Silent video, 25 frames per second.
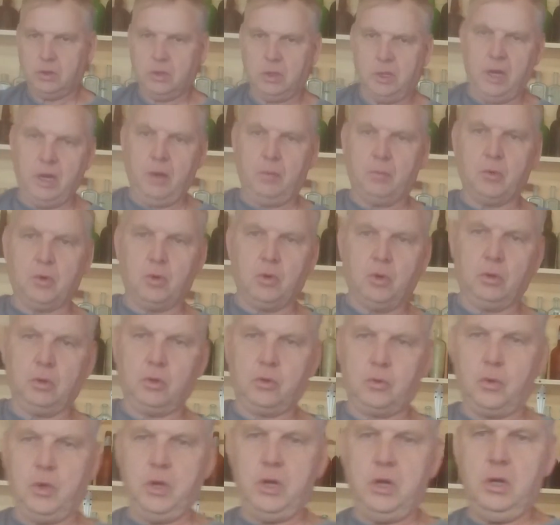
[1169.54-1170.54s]
emerald
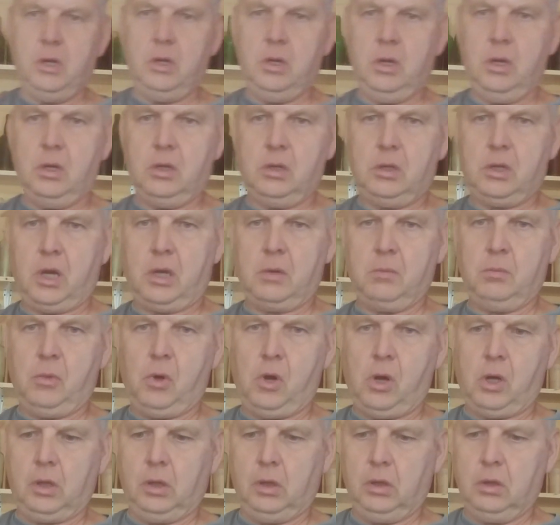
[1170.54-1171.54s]
green type
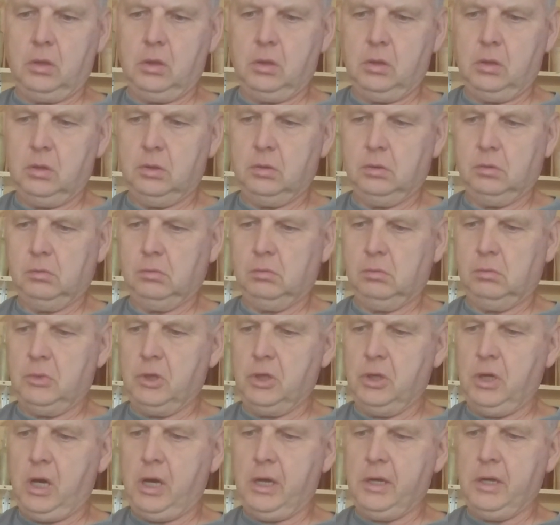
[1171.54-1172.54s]
bottle.
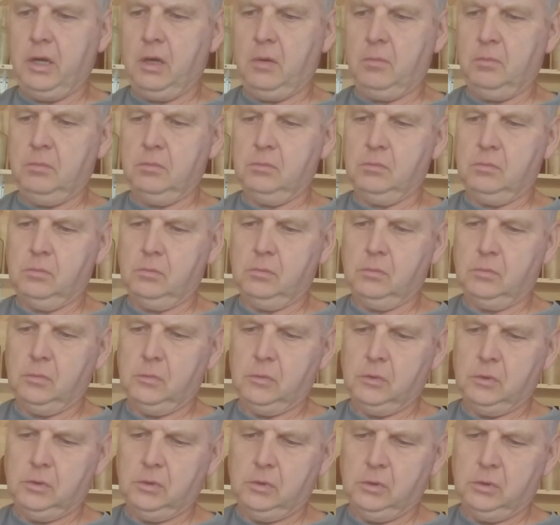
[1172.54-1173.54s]
BIM.
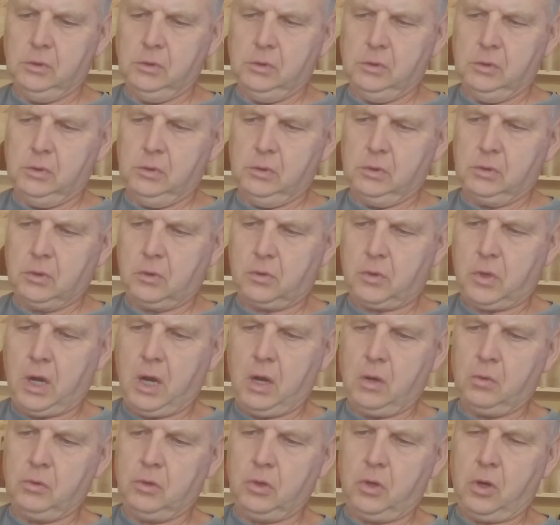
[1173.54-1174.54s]

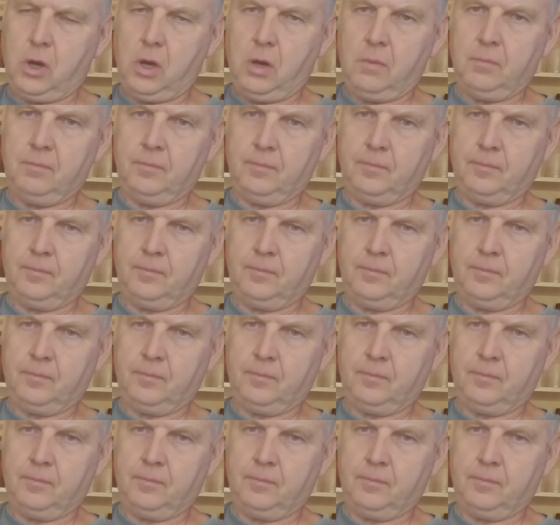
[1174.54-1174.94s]
Crown top.